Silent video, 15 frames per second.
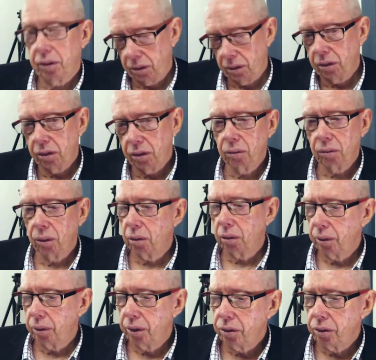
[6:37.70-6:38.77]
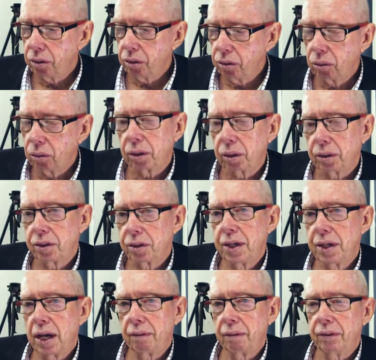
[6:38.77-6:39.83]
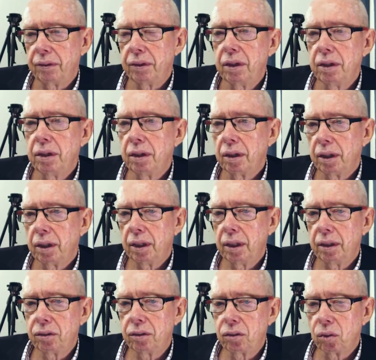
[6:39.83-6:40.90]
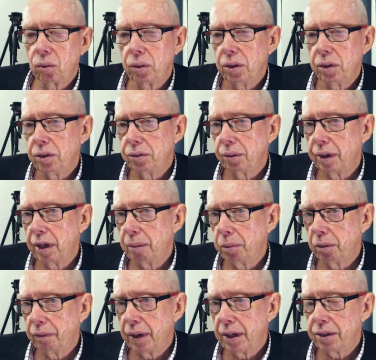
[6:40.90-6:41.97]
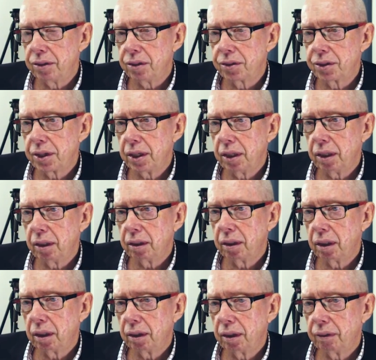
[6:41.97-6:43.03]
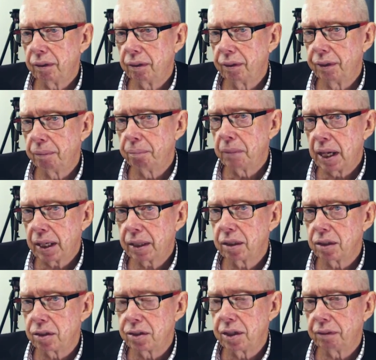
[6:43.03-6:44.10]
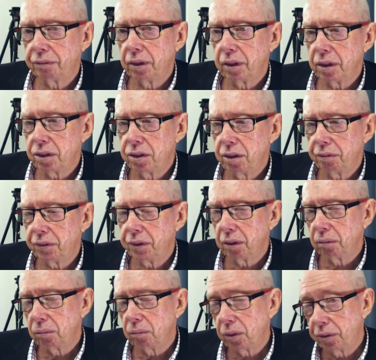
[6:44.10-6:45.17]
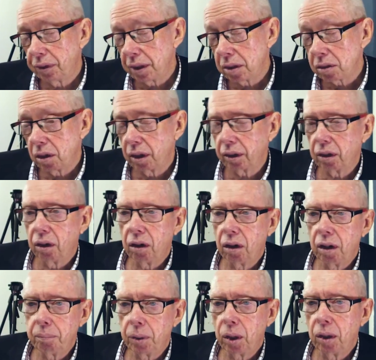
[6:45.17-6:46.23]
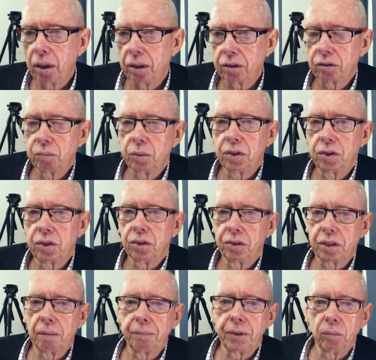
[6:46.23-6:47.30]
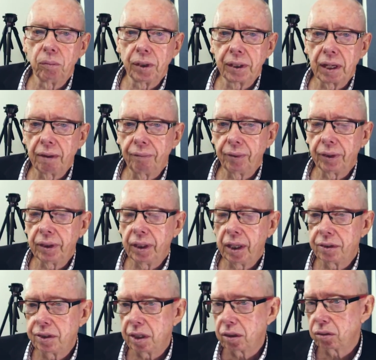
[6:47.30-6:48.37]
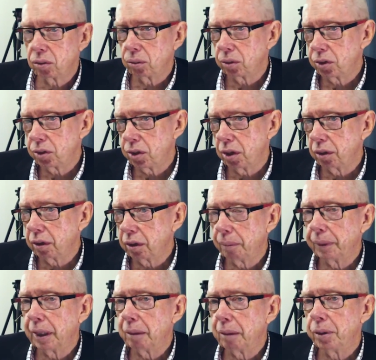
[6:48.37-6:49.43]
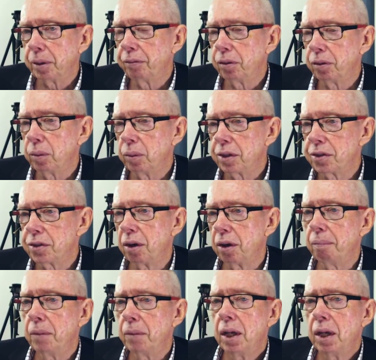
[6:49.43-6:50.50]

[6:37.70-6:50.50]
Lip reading: you and I were in New York at the start of the year and talking to a number of agents there, the market is definitely shifting with things like iBuyers, which is something we're covering in our Tech Talk show coming up in a few weeks' time.